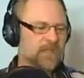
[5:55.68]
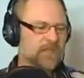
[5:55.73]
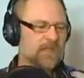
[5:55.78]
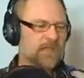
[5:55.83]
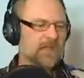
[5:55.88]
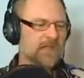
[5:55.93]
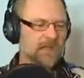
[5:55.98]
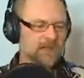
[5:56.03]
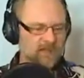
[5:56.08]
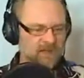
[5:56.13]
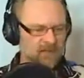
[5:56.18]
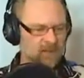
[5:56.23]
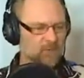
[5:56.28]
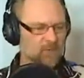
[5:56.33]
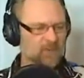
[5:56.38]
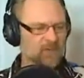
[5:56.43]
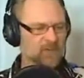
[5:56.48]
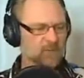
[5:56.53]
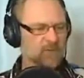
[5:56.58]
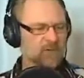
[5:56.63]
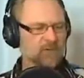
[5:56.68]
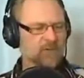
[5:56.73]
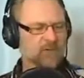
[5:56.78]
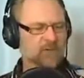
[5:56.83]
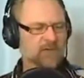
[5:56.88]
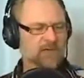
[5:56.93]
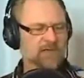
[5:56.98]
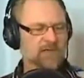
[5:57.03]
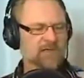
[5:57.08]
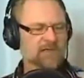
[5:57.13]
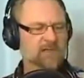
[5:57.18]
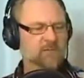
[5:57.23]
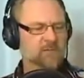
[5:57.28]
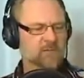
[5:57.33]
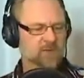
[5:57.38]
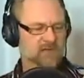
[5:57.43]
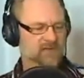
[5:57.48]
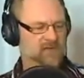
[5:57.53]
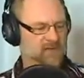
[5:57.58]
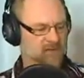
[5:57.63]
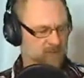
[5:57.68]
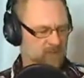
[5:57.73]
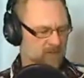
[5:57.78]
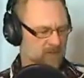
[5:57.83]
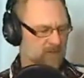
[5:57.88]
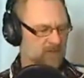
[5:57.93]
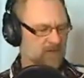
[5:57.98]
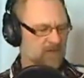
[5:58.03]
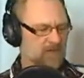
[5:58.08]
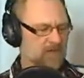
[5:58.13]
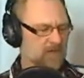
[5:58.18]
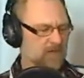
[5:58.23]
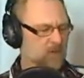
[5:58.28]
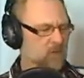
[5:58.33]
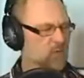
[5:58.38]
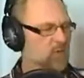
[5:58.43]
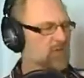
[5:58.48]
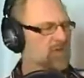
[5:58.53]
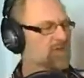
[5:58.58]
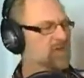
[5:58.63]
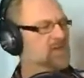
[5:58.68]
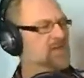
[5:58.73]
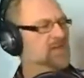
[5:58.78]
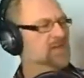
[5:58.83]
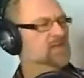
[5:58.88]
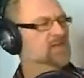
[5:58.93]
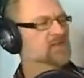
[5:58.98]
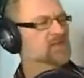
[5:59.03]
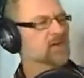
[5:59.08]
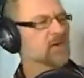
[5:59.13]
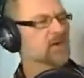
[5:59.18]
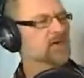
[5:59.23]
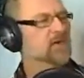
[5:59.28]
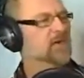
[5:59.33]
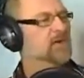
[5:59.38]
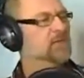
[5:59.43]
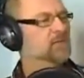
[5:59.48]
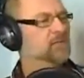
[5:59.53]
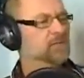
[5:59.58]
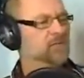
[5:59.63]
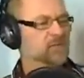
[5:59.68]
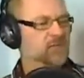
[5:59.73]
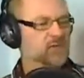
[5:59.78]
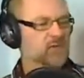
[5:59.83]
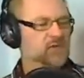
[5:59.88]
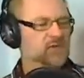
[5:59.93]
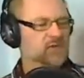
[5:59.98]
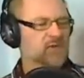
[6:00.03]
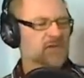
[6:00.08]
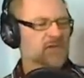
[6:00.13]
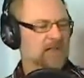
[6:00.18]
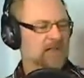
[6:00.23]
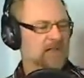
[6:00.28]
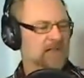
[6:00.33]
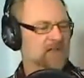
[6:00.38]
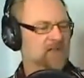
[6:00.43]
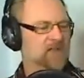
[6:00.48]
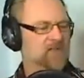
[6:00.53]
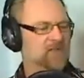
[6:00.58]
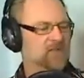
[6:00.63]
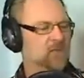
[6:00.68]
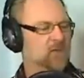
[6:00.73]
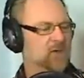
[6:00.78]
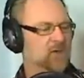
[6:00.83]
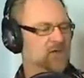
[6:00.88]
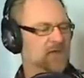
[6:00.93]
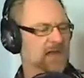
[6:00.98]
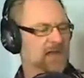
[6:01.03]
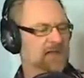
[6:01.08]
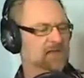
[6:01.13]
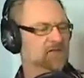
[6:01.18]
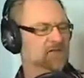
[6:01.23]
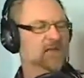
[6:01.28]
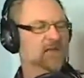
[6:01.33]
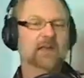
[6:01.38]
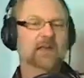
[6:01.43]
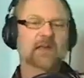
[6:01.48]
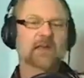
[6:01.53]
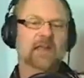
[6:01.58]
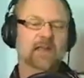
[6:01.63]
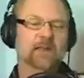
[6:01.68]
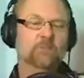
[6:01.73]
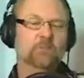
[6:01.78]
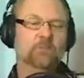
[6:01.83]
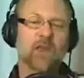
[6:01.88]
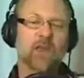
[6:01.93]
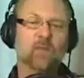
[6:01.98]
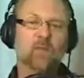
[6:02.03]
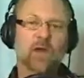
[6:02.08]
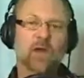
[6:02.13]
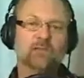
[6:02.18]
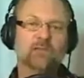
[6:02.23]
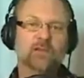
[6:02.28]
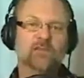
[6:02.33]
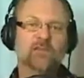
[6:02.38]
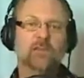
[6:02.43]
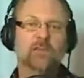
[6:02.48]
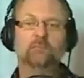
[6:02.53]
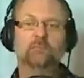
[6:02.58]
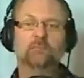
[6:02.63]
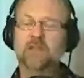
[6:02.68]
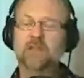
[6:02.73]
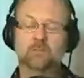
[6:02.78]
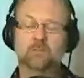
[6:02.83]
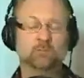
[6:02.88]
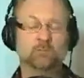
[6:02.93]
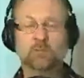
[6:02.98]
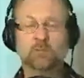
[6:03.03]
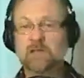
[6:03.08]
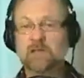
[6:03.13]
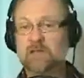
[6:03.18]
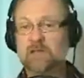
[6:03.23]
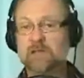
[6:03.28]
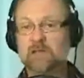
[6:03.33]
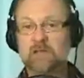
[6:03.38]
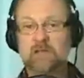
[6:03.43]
Another booth that we were really impressed on was this. It's called NutriCleanse for Life. And my wife is a big